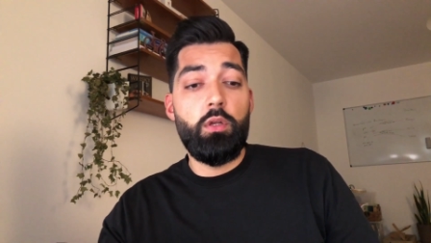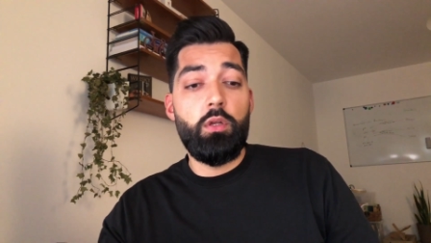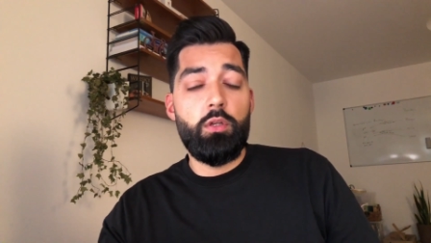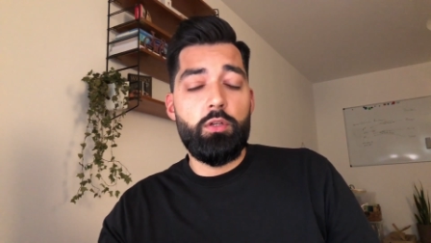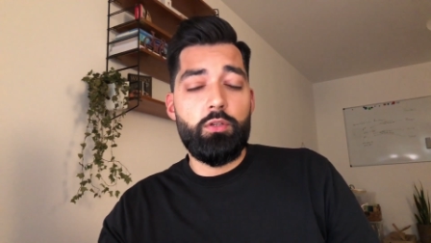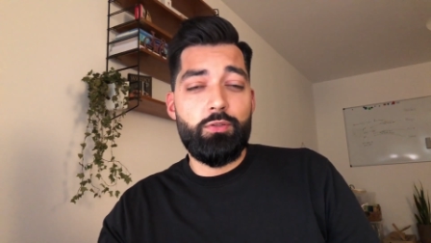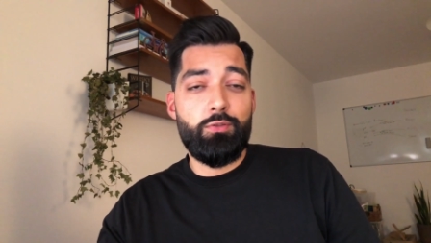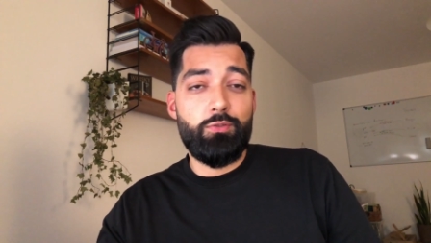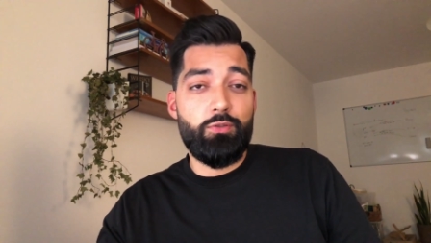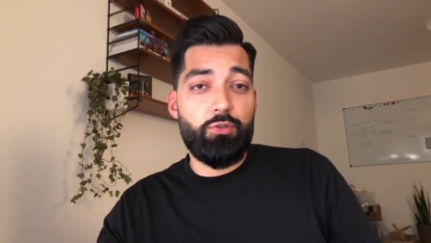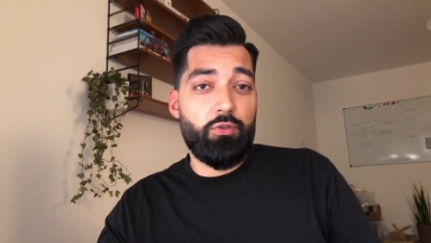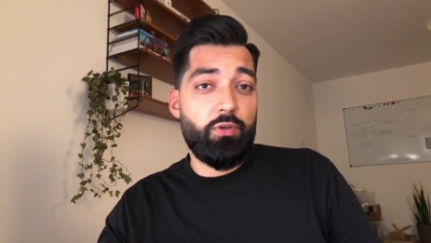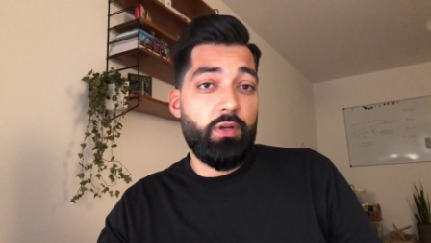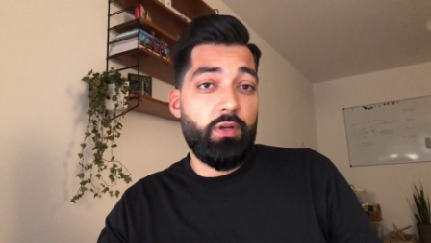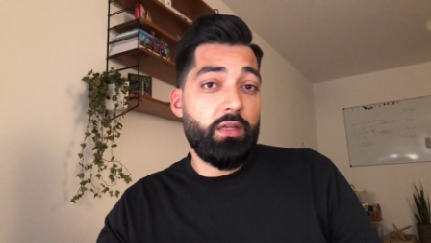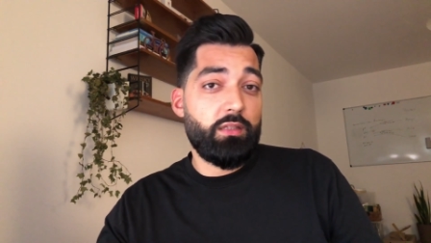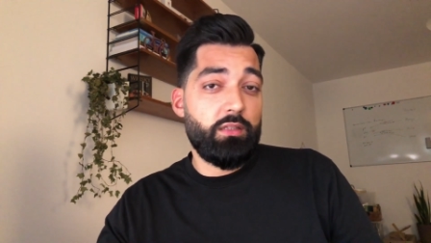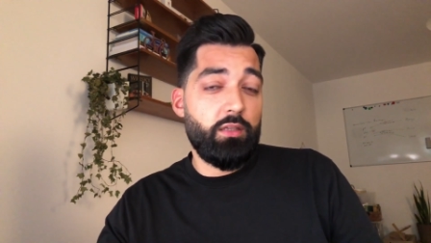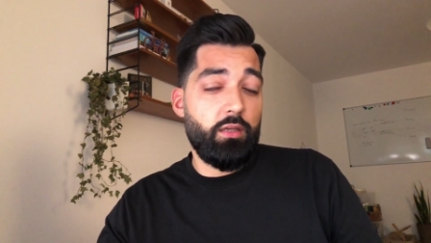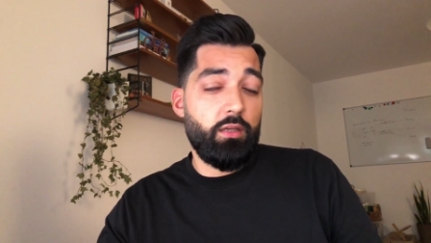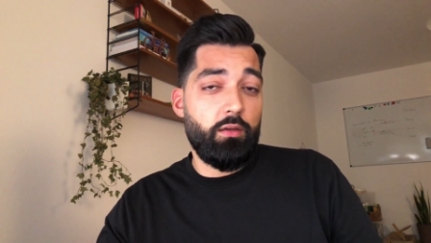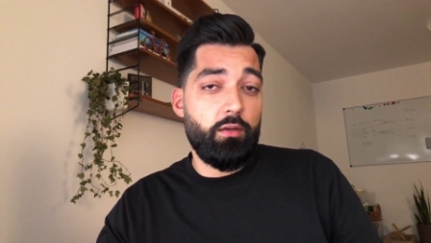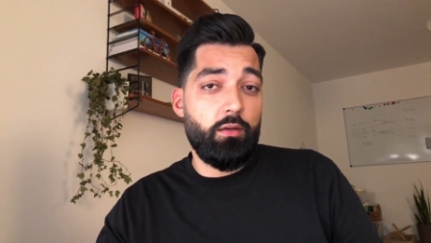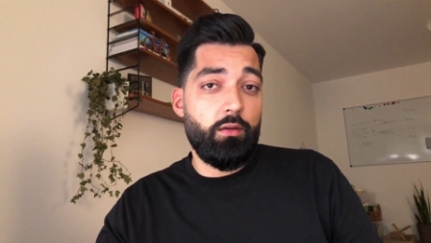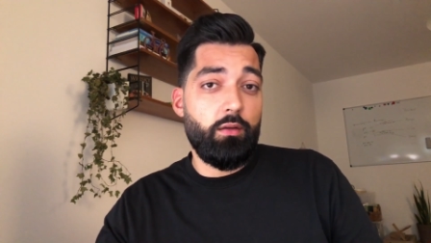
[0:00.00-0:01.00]
to track
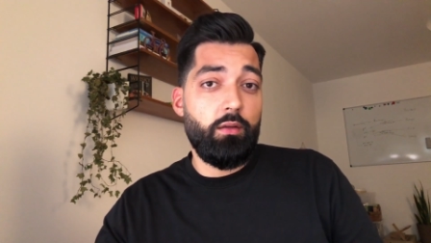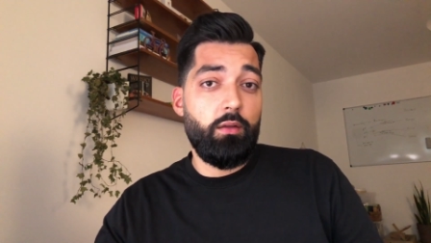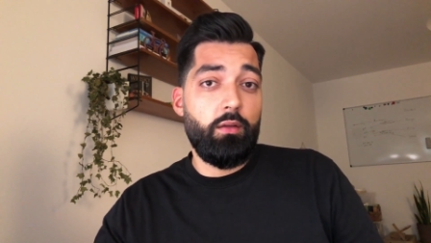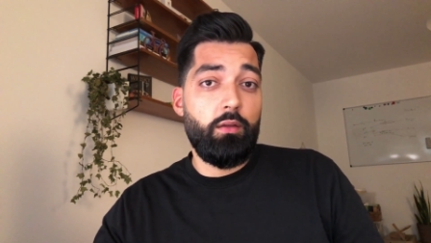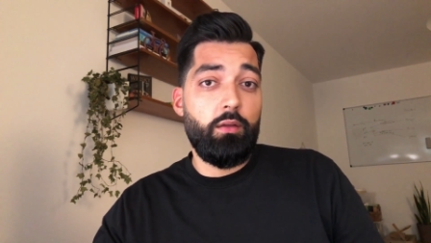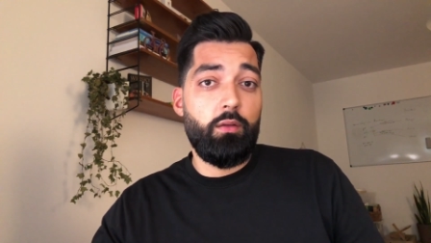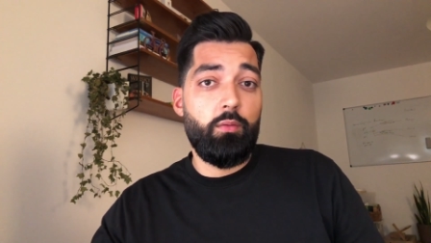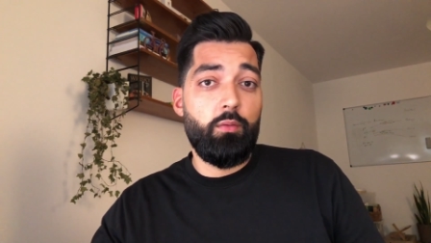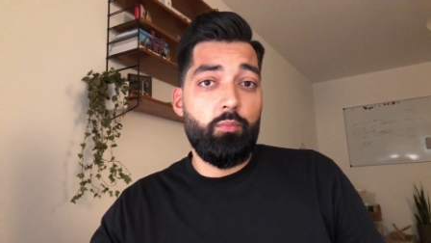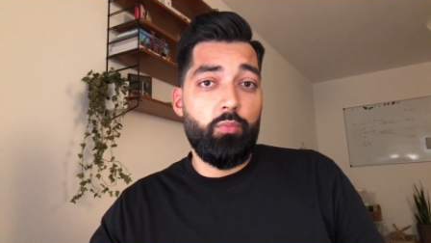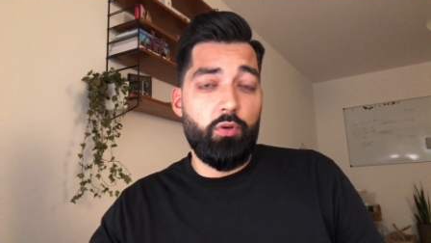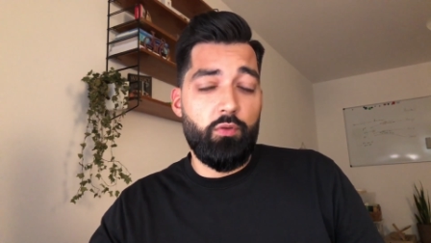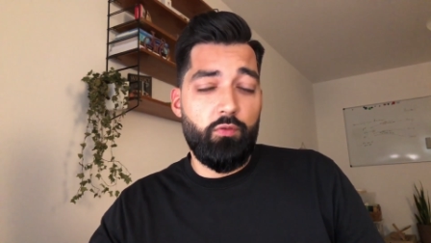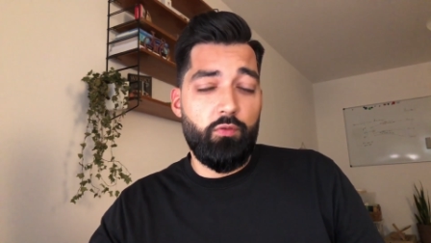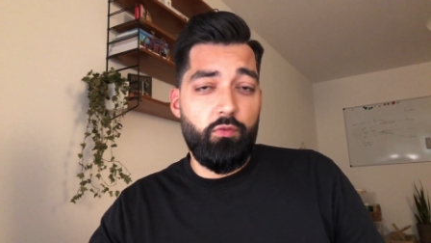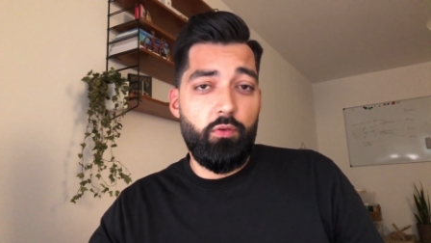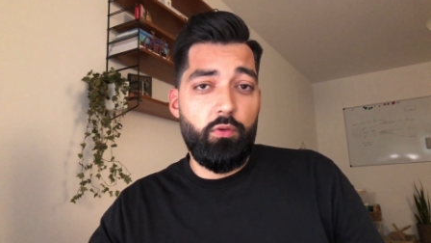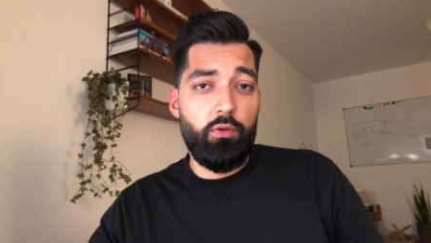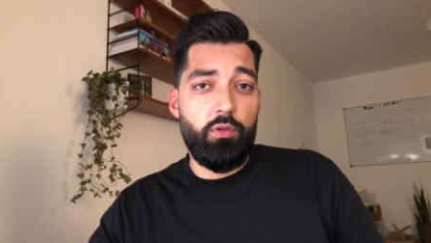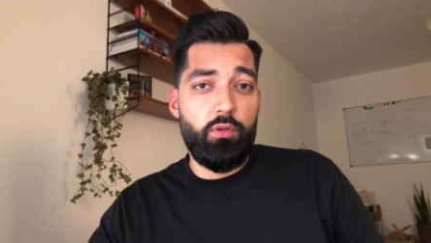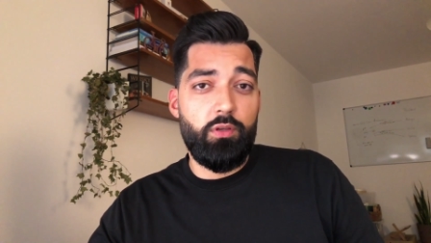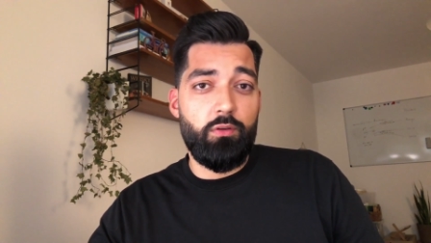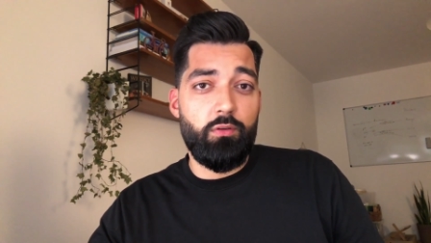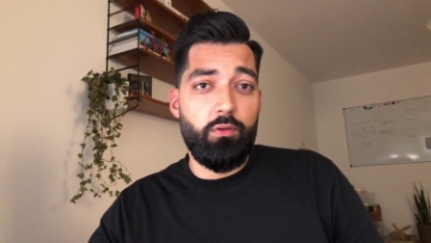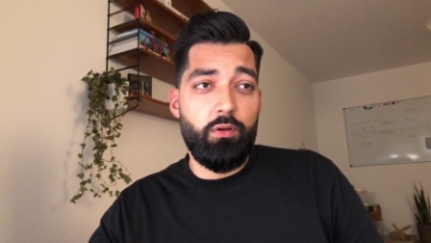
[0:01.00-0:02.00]
their
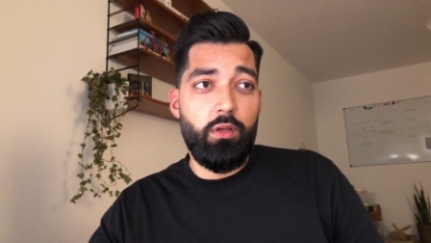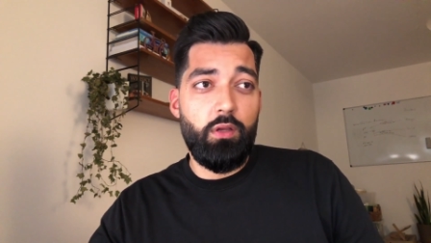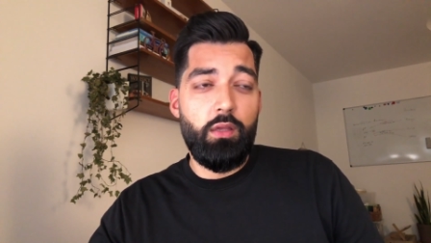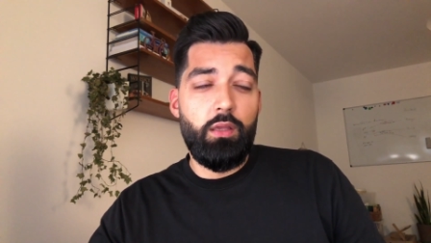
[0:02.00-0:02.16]
portfolio.